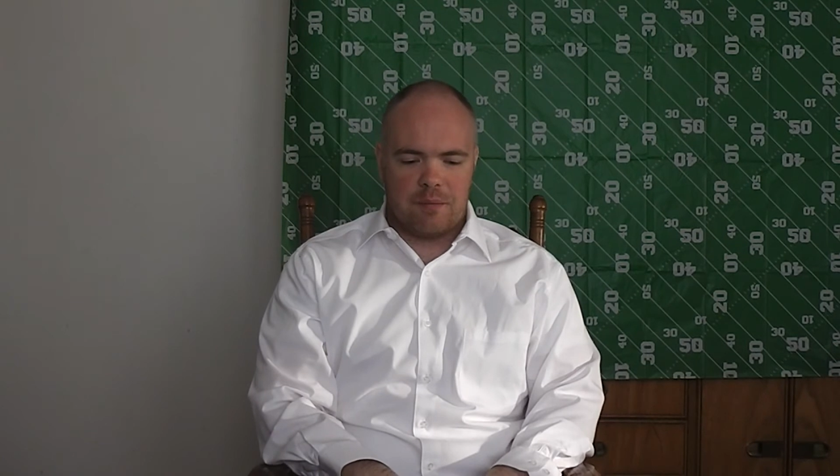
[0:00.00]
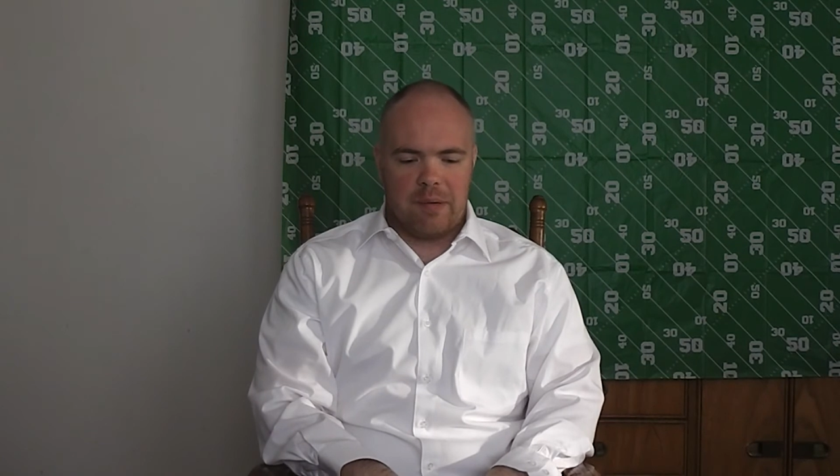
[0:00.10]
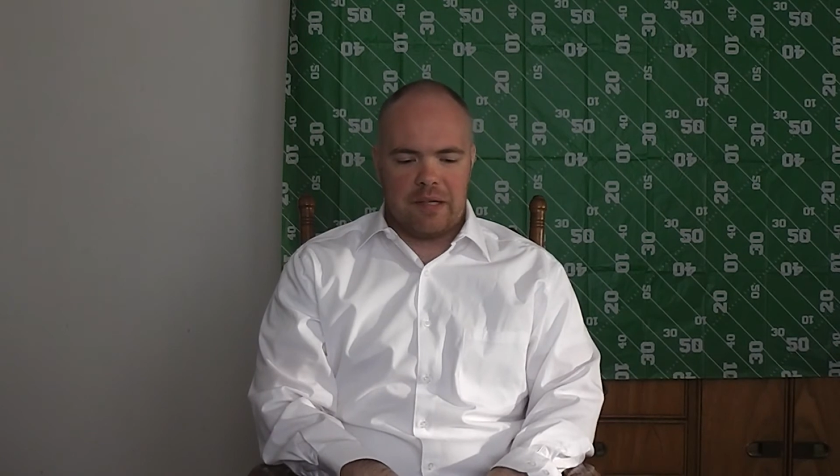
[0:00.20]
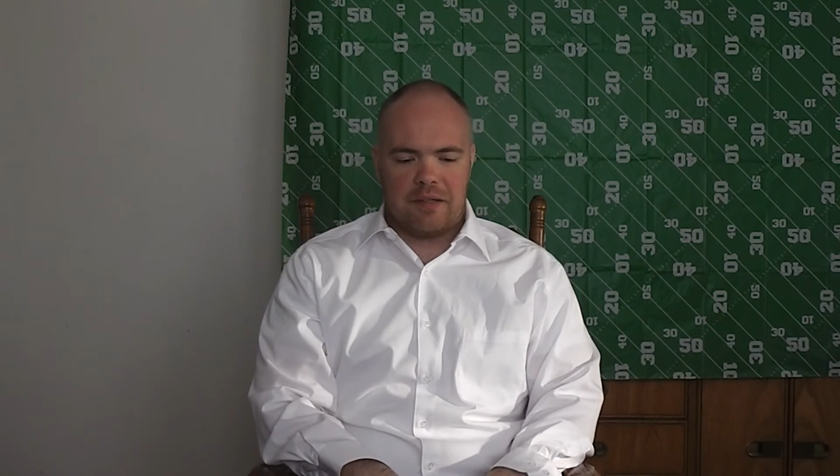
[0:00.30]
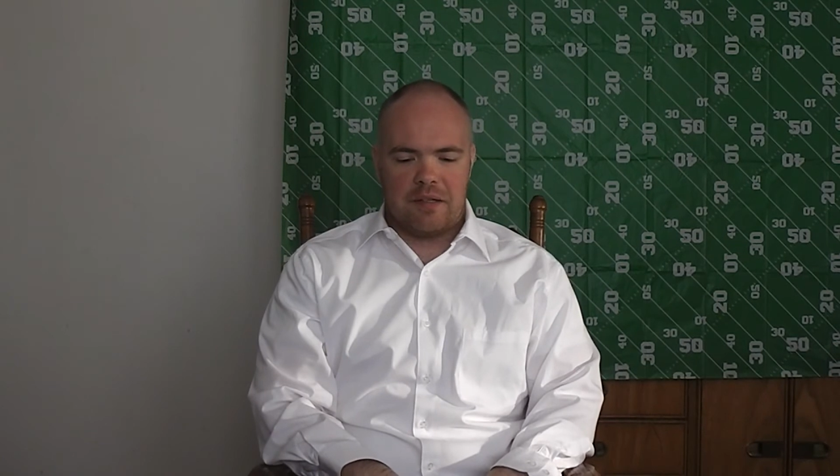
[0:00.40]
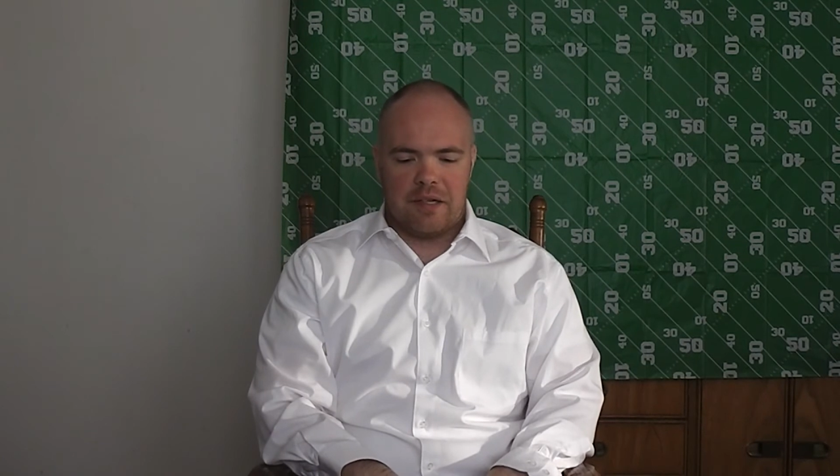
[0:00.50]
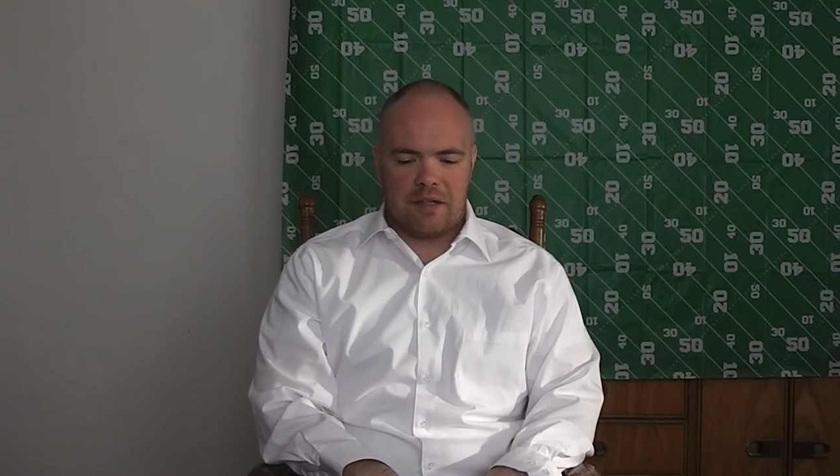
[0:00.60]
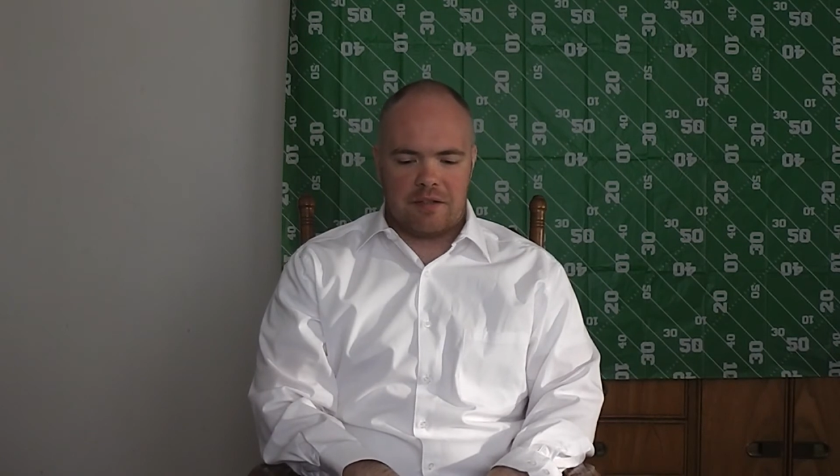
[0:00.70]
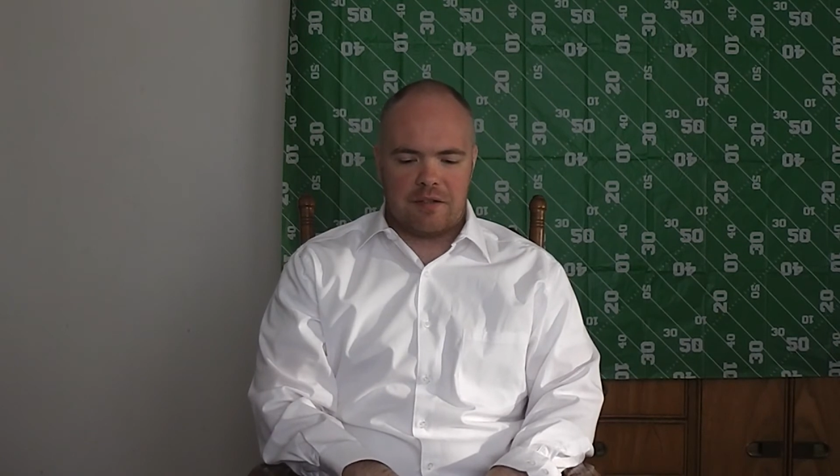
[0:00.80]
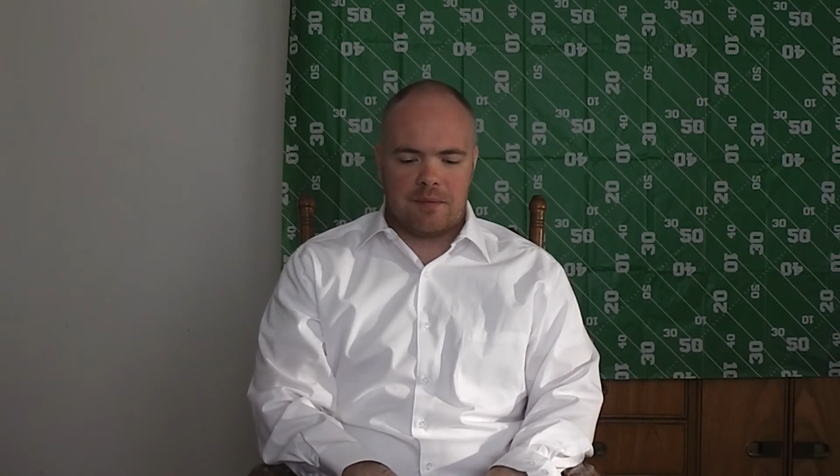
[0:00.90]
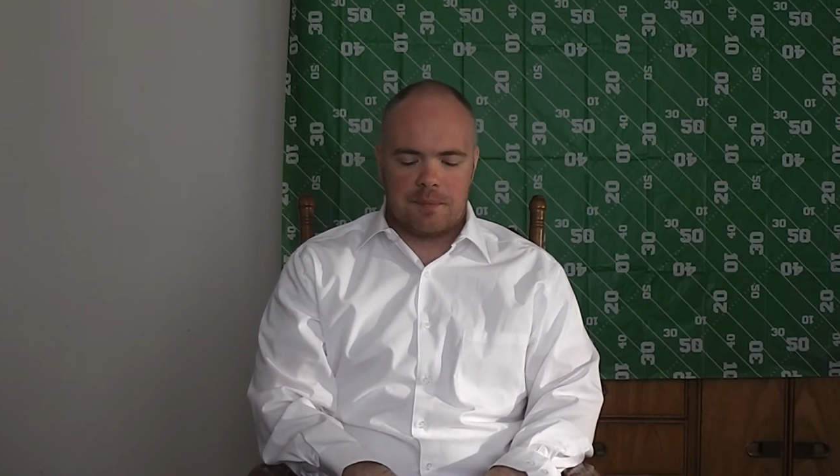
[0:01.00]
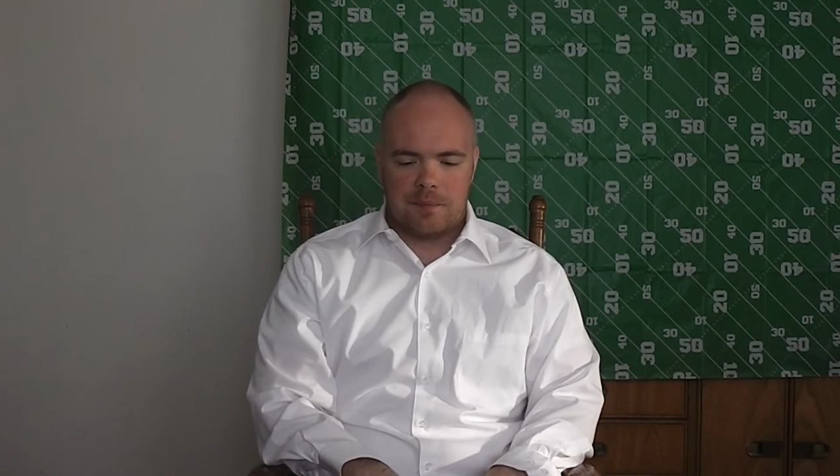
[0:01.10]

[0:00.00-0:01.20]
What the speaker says: about the Knicks,